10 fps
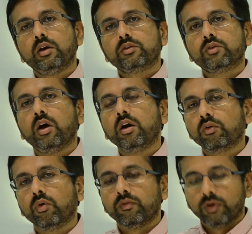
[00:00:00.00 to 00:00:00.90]
So our
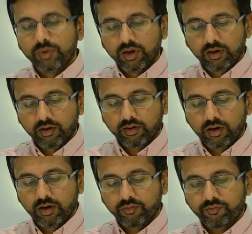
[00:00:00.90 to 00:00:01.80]
role will be
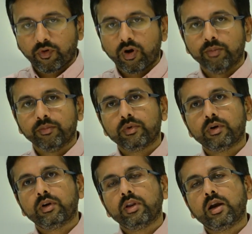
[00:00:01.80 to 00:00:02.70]
really to
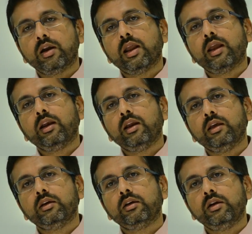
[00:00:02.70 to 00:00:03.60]
form the underlying
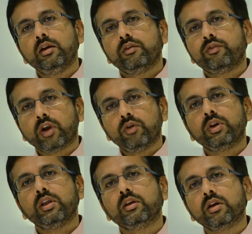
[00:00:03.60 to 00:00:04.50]
layer for
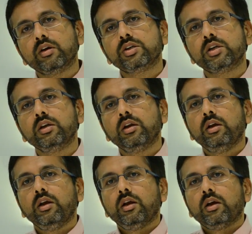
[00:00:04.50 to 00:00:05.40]
IoT in the country.
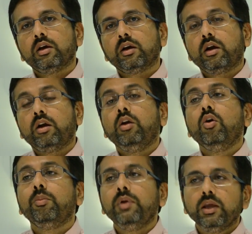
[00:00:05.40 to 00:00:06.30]

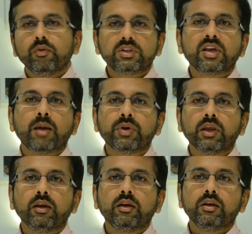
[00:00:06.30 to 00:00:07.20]
Globally, what's
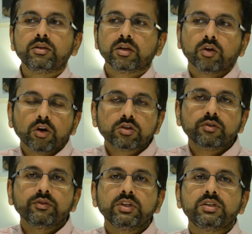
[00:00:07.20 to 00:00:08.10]
happening is the
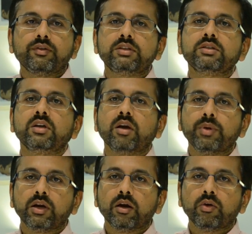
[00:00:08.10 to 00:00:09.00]
cost of these devices are
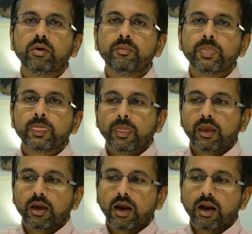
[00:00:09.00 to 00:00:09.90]
coming down
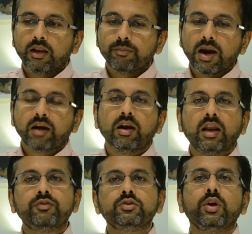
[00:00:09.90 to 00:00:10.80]
and the battery
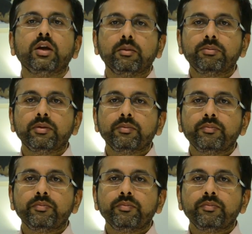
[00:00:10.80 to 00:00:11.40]
life is going up.